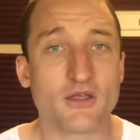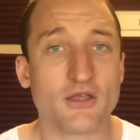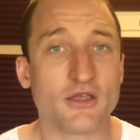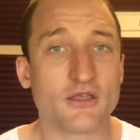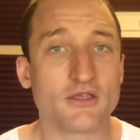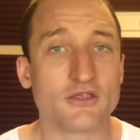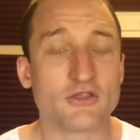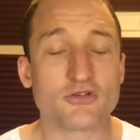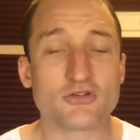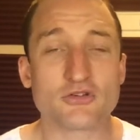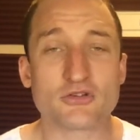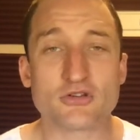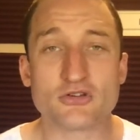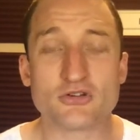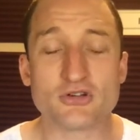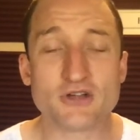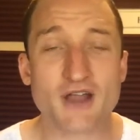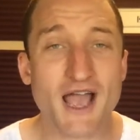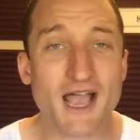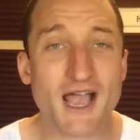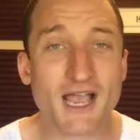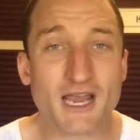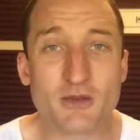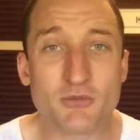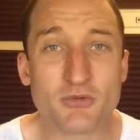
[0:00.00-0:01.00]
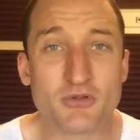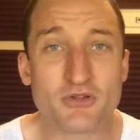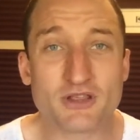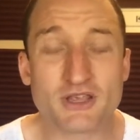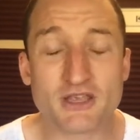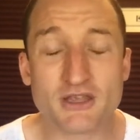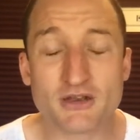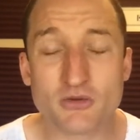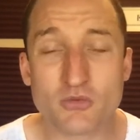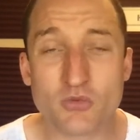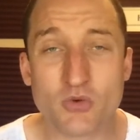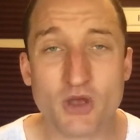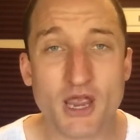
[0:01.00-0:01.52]
you're not going to be able to get
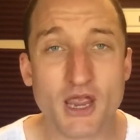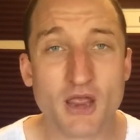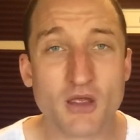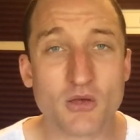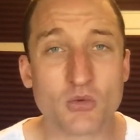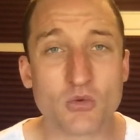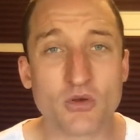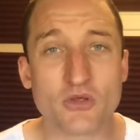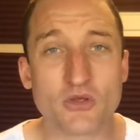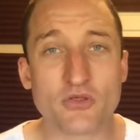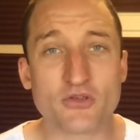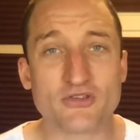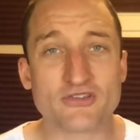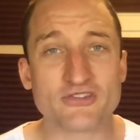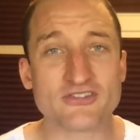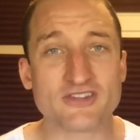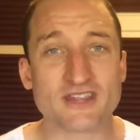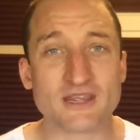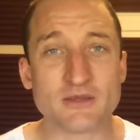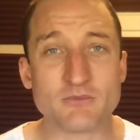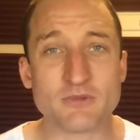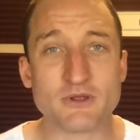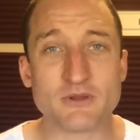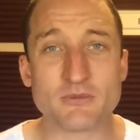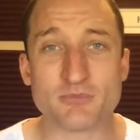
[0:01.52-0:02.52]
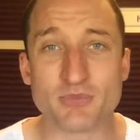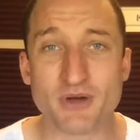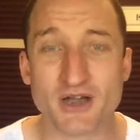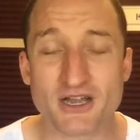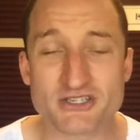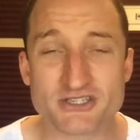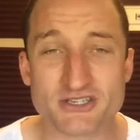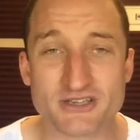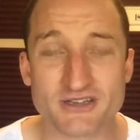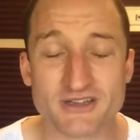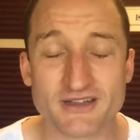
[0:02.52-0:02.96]
away with a skimpy budget.